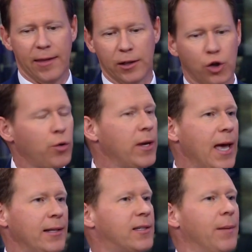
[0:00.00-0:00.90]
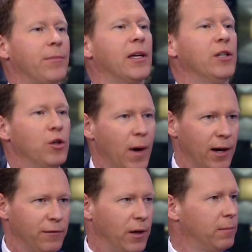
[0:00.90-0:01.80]
and then create something new
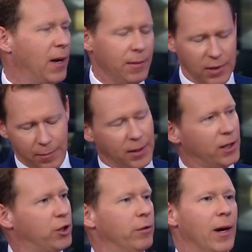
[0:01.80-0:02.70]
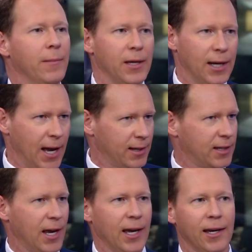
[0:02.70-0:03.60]
out of it paint me a picture write me an
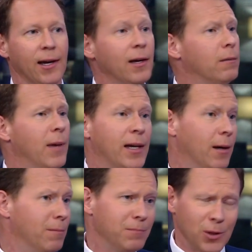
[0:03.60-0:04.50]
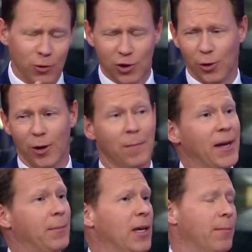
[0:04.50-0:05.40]
essay make a you sora
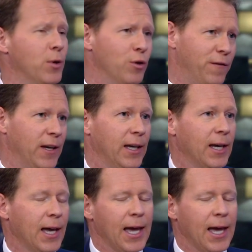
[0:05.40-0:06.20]
make me a movie